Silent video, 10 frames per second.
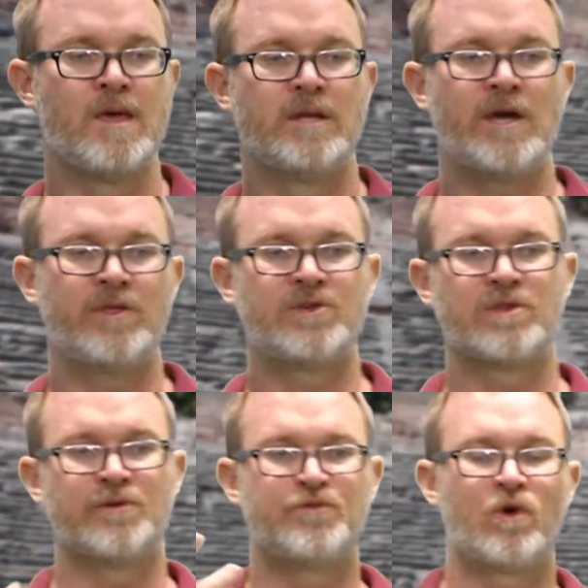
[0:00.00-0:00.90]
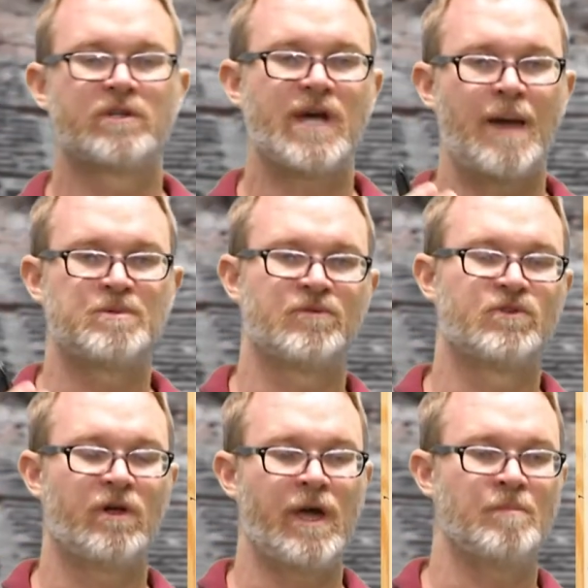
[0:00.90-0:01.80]
Now these are the four types of
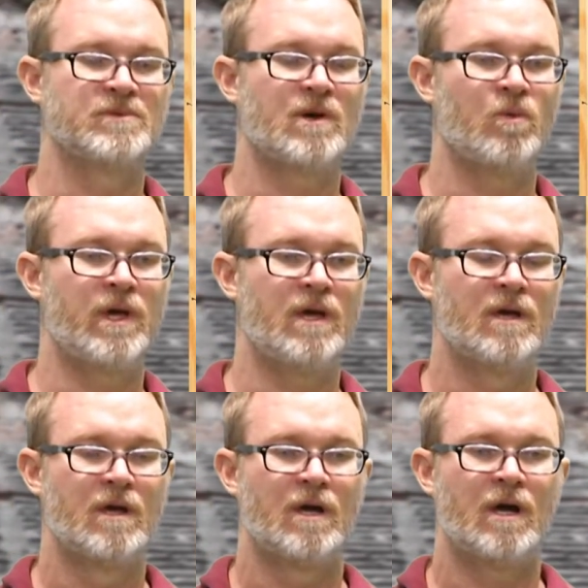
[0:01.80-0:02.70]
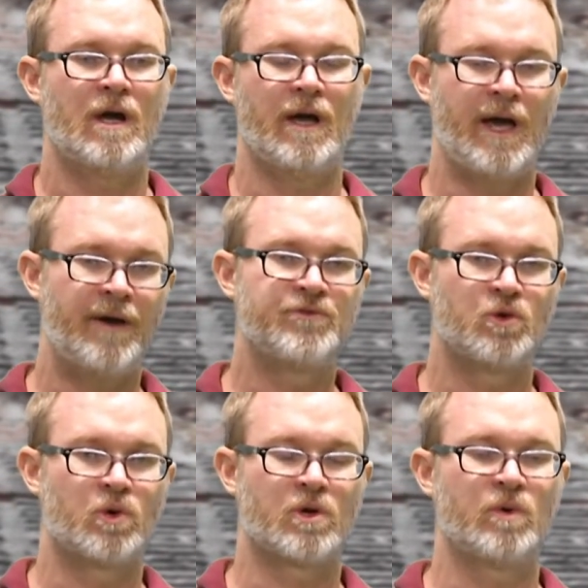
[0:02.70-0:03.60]
claims that we have to
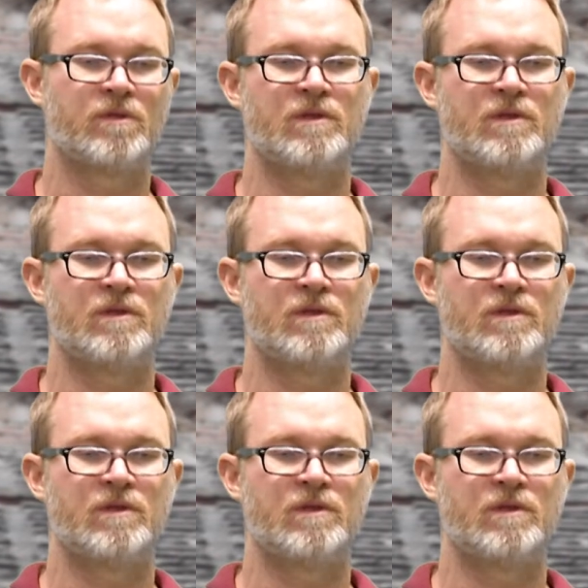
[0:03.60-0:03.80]
work with.